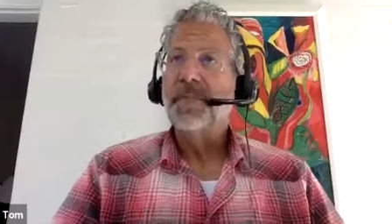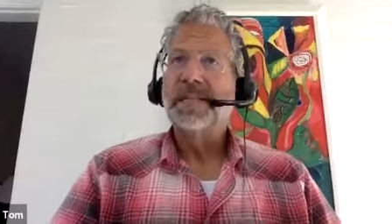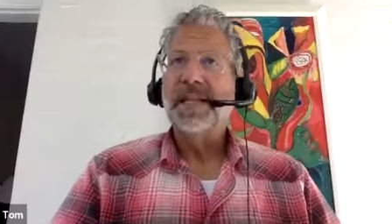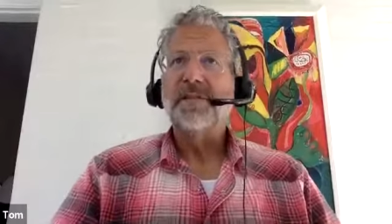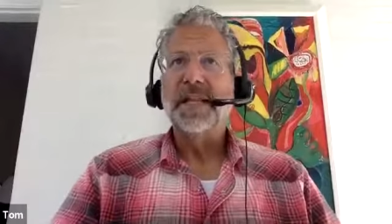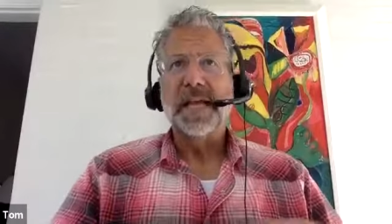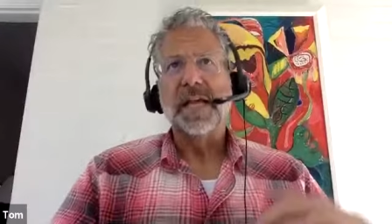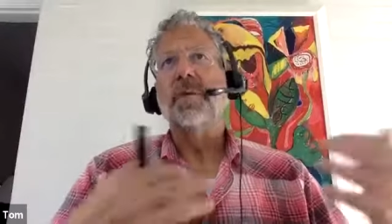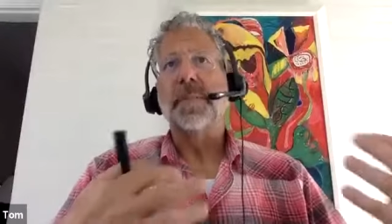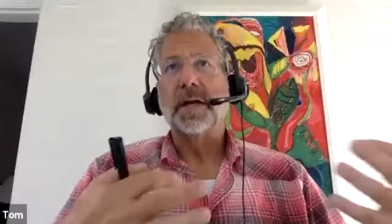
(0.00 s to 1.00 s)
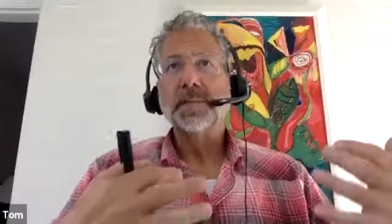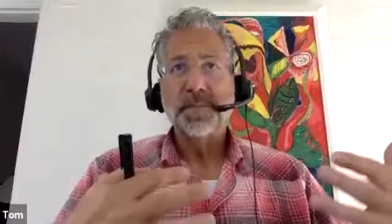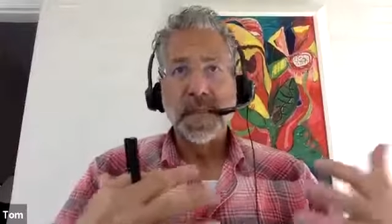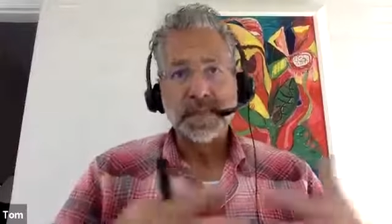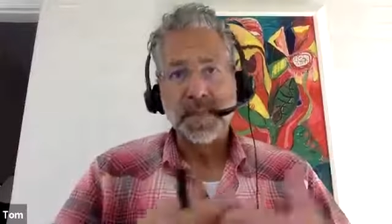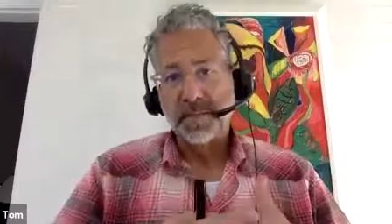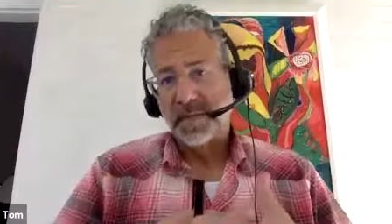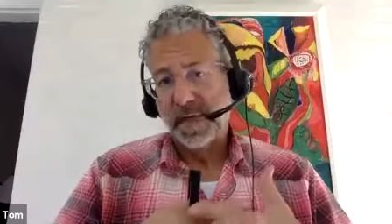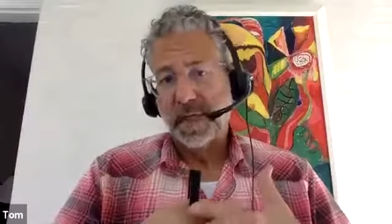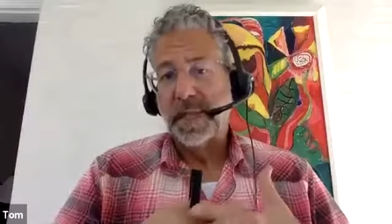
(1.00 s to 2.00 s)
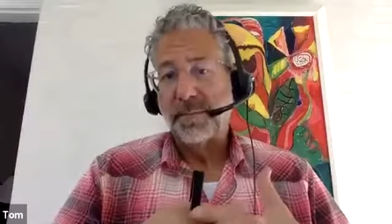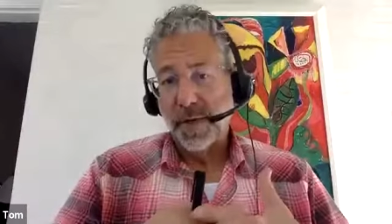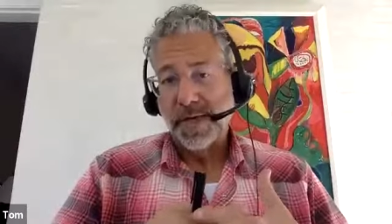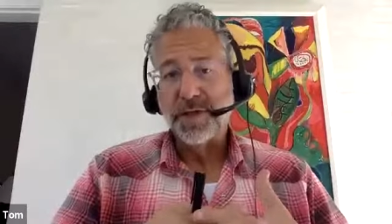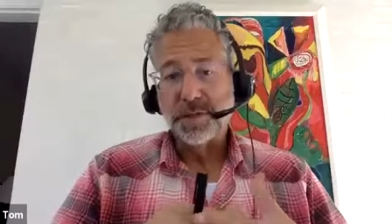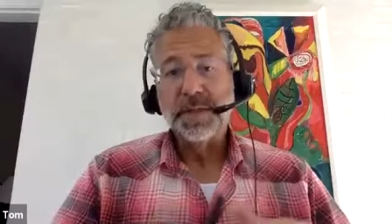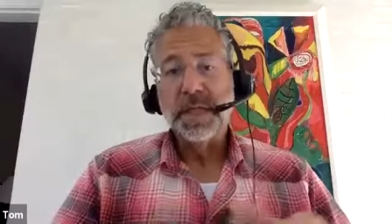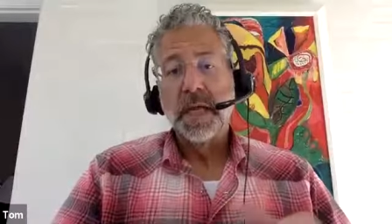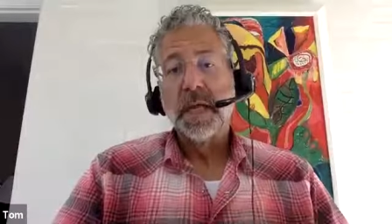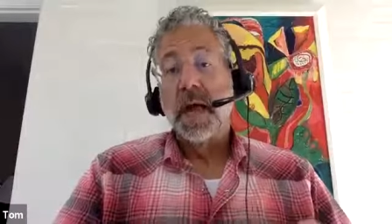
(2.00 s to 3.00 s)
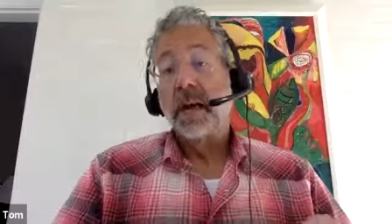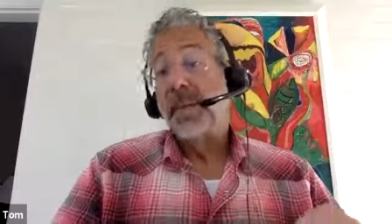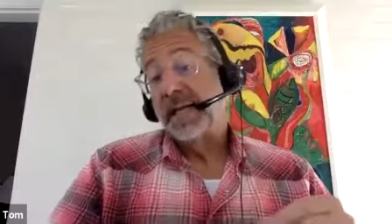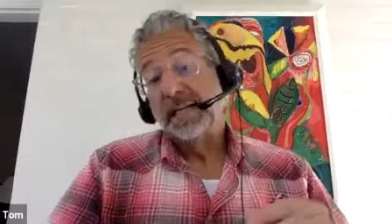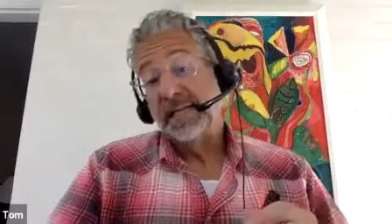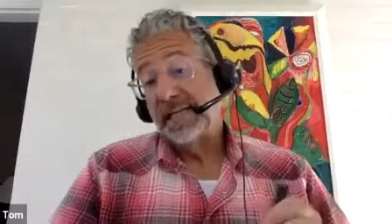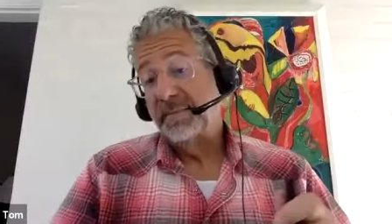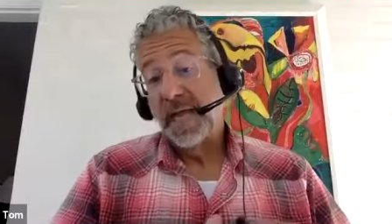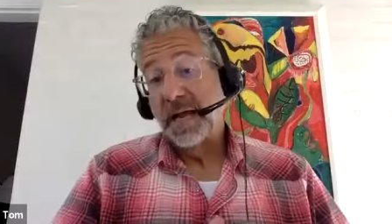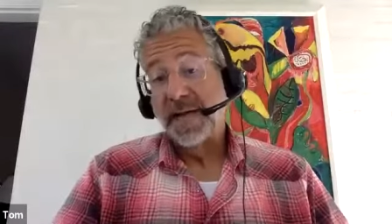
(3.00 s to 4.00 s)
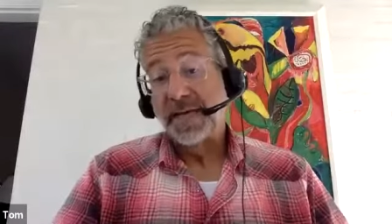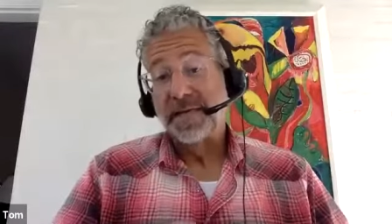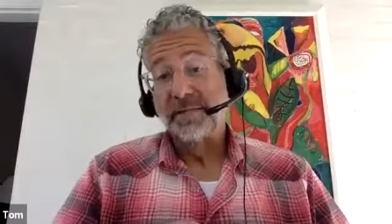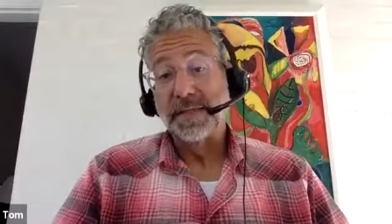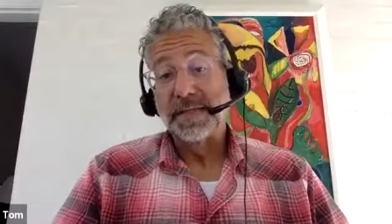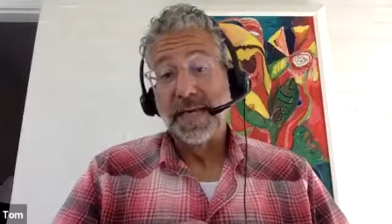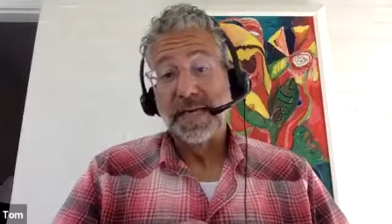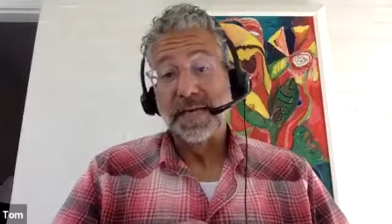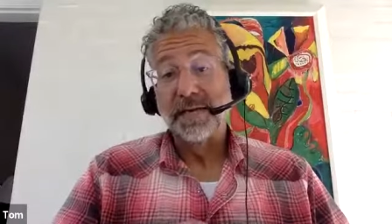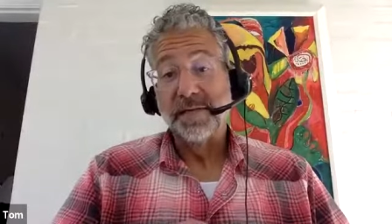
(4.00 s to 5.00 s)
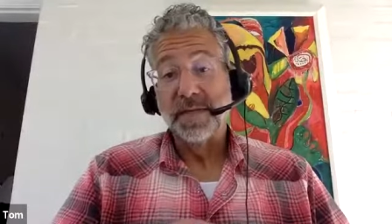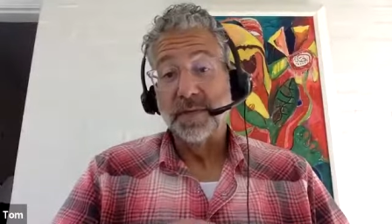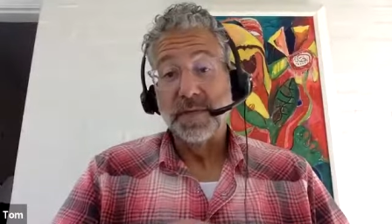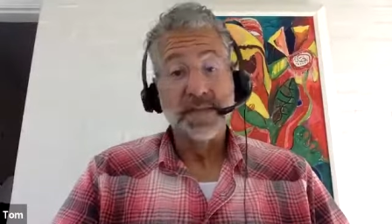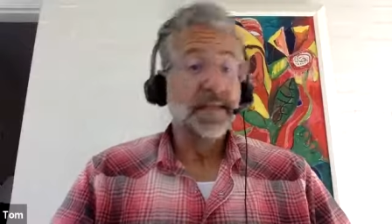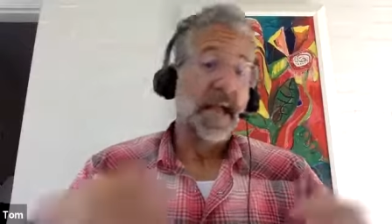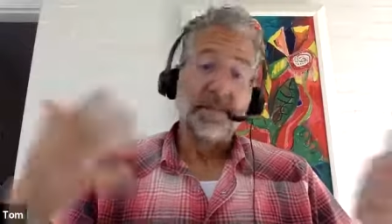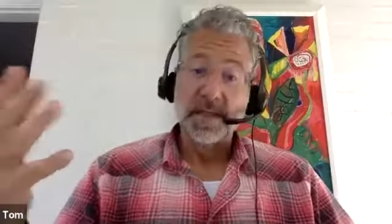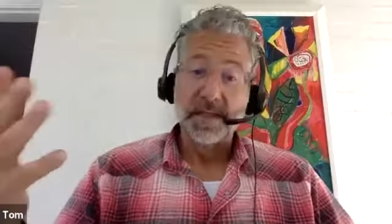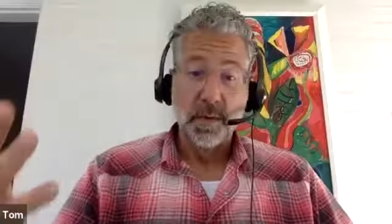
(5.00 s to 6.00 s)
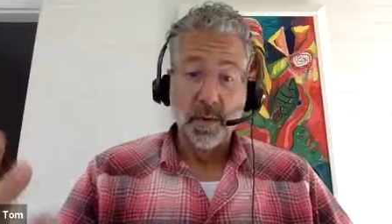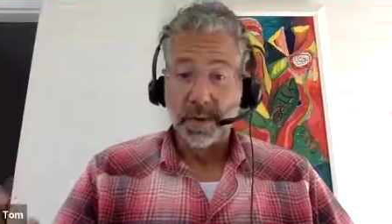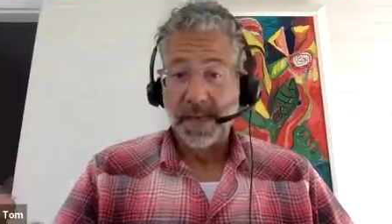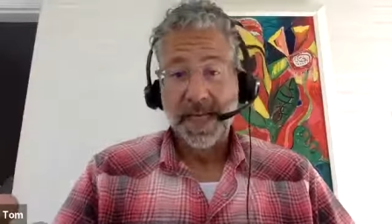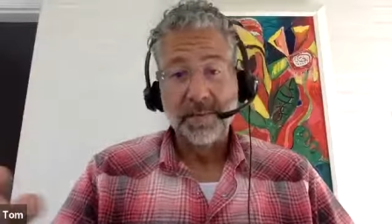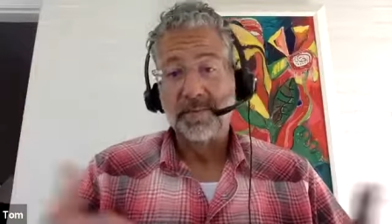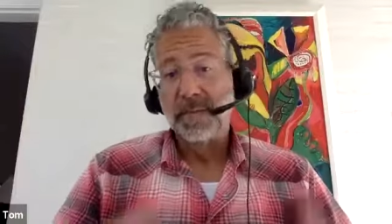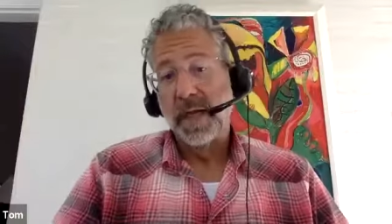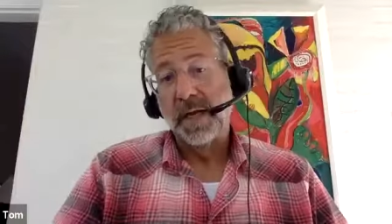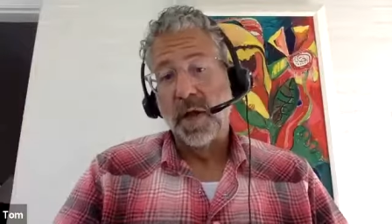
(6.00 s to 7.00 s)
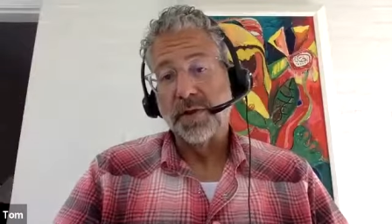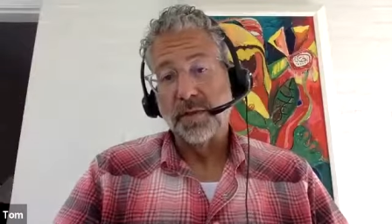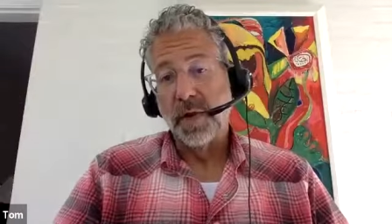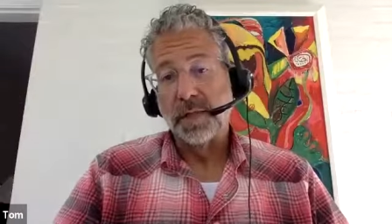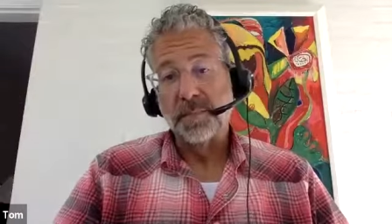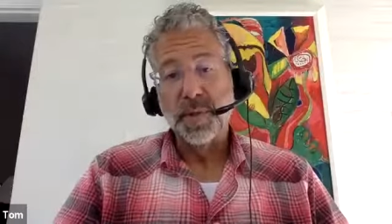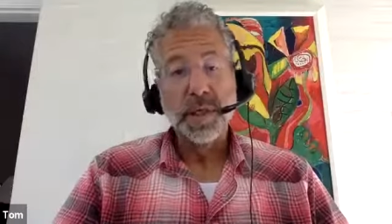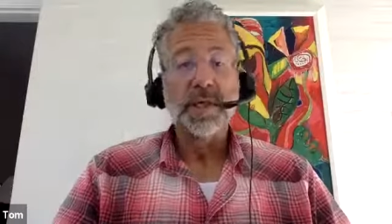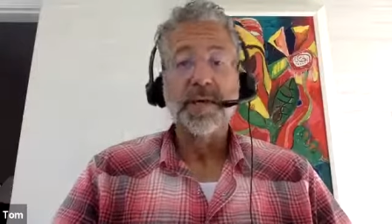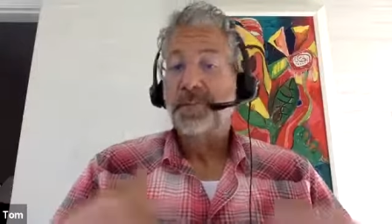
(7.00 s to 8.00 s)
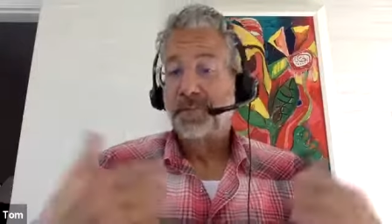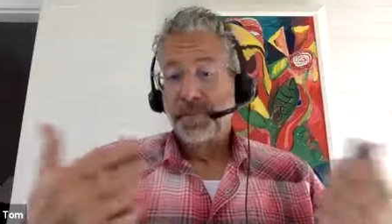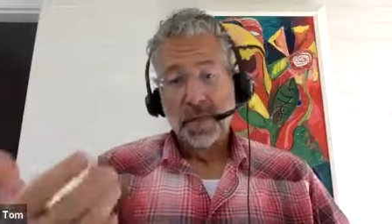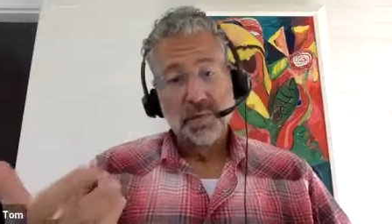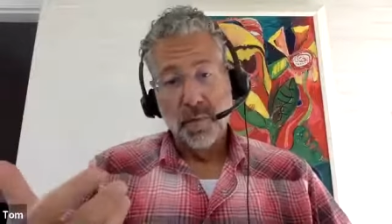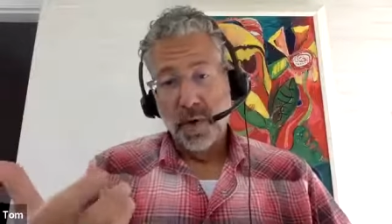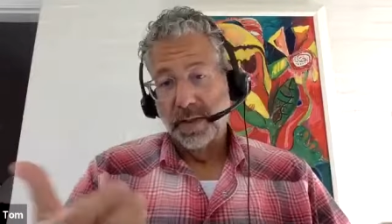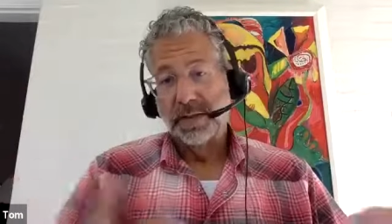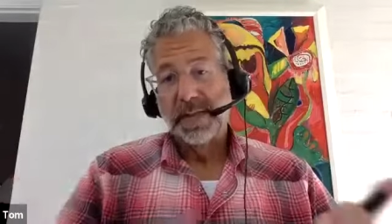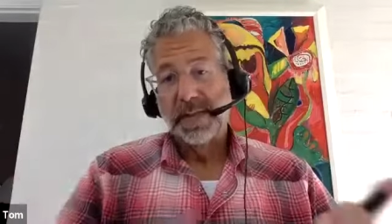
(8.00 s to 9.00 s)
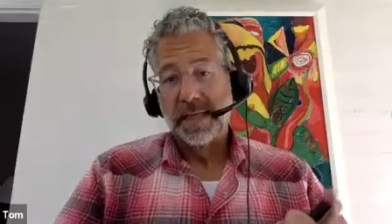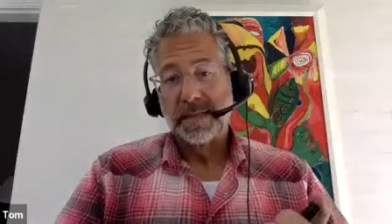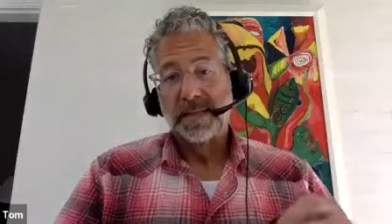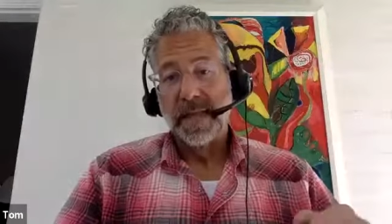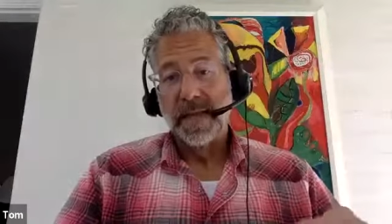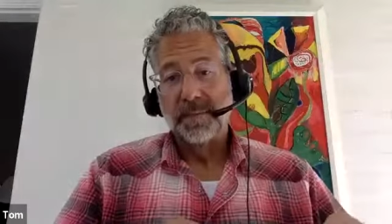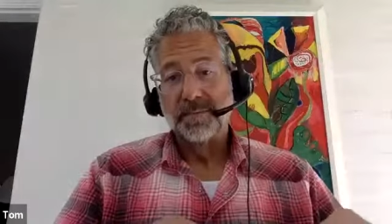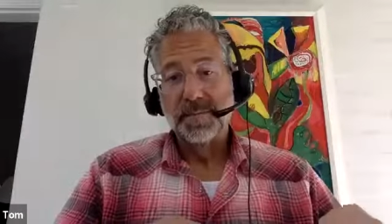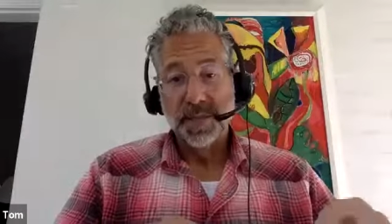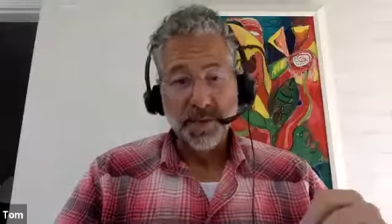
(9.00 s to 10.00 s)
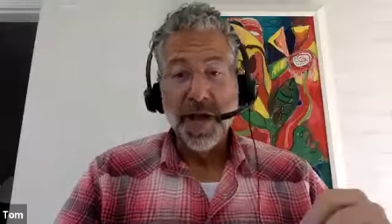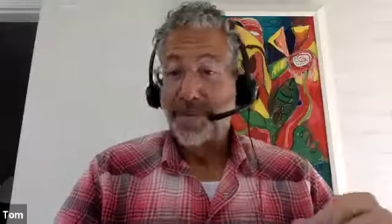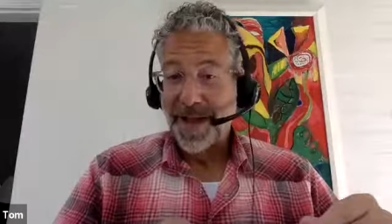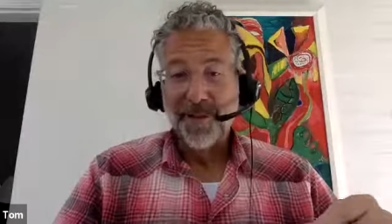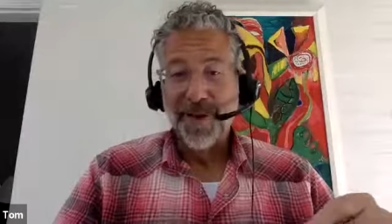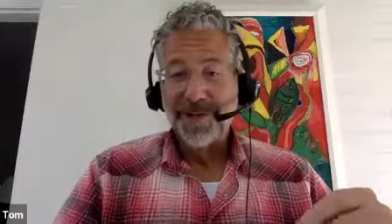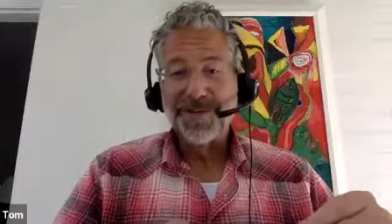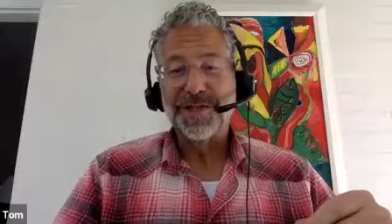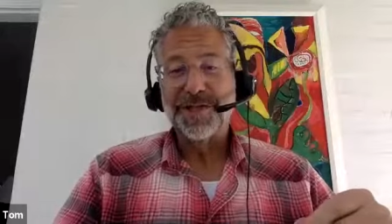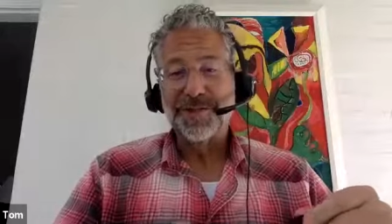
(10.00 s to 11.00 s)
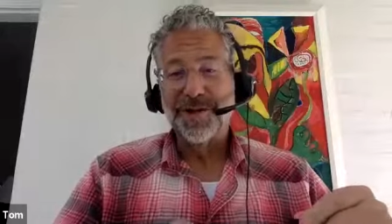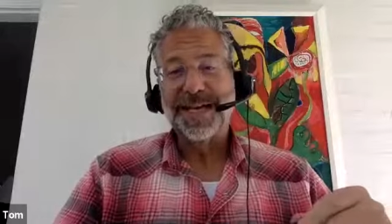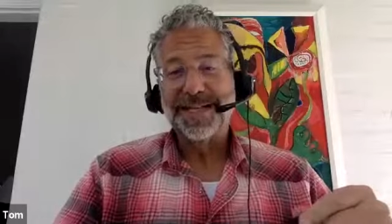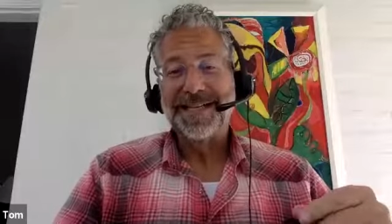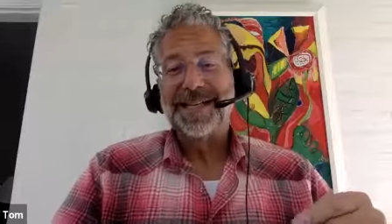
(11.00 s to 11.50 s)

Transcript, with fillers: definitely incremental in terms of a collaboration. Uh, but at the same time, I did retain individuals. I'm the sole name and author on the book. The royalties um, do come my way, which is great.